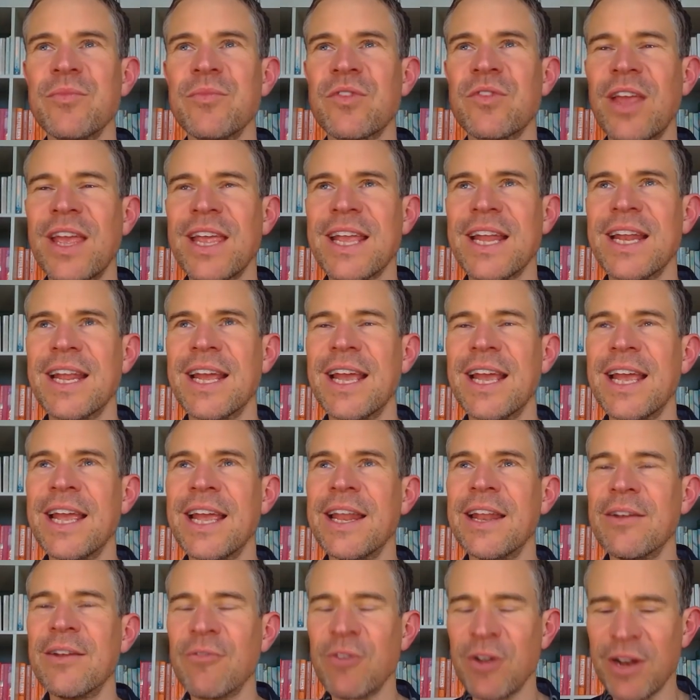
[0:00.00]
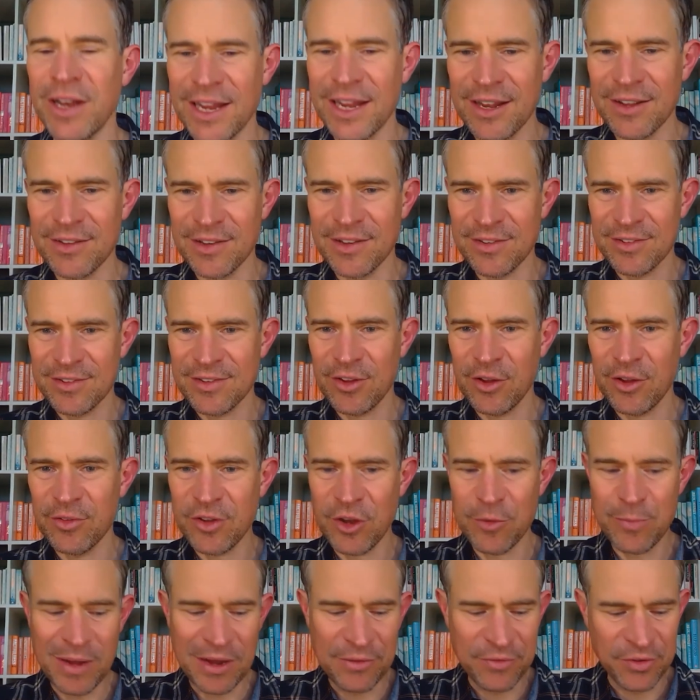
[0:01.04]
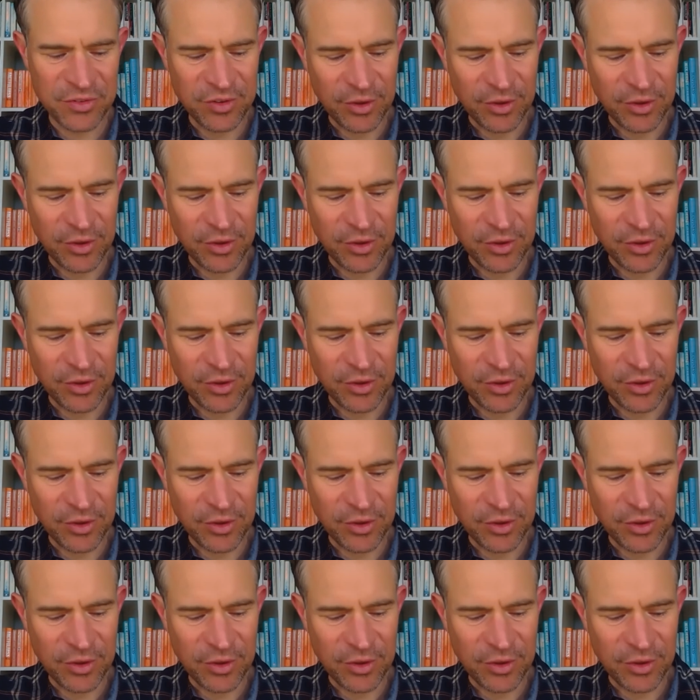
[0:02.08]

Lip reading: taken it in, really, because it's so powerful.